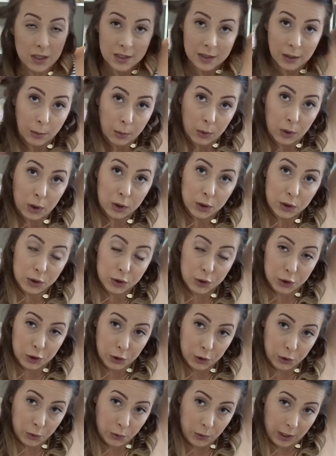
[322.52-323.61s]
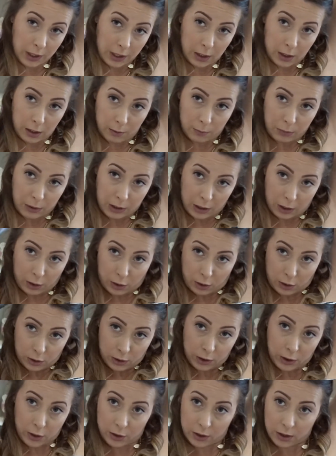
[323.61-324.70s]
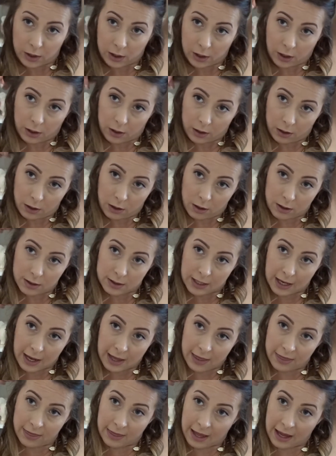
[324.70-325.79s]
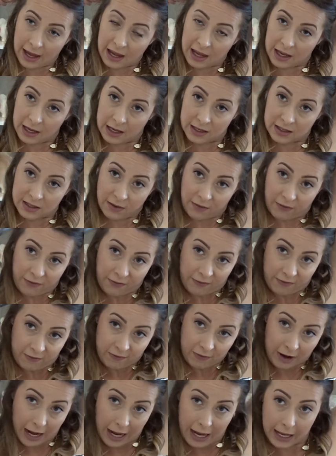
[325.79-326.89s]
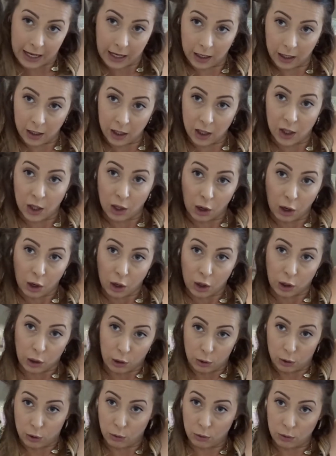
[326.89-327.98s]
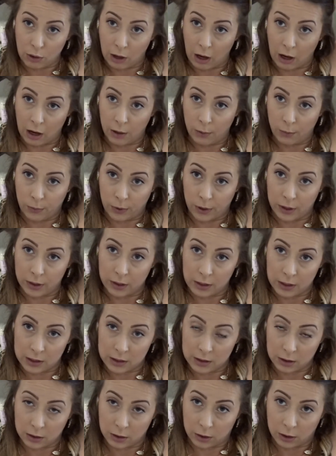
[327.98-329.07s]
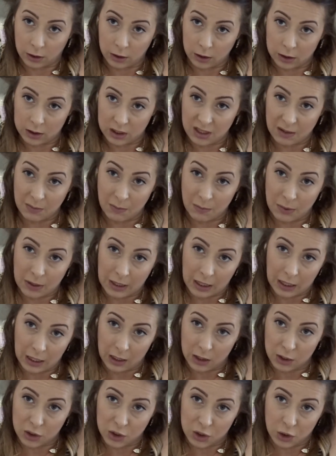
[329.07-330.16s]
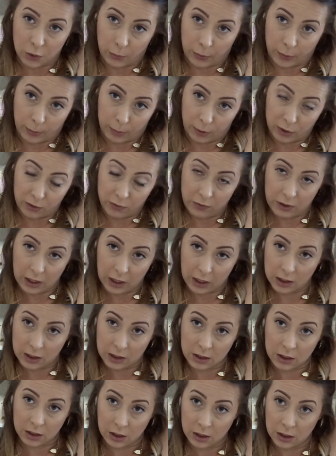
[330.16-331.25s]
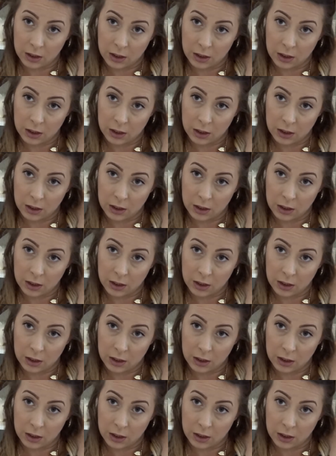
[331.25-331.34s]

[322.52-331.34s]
Some curls do end up being curlier than others, and that is fine. You do not want this look to be super perfect.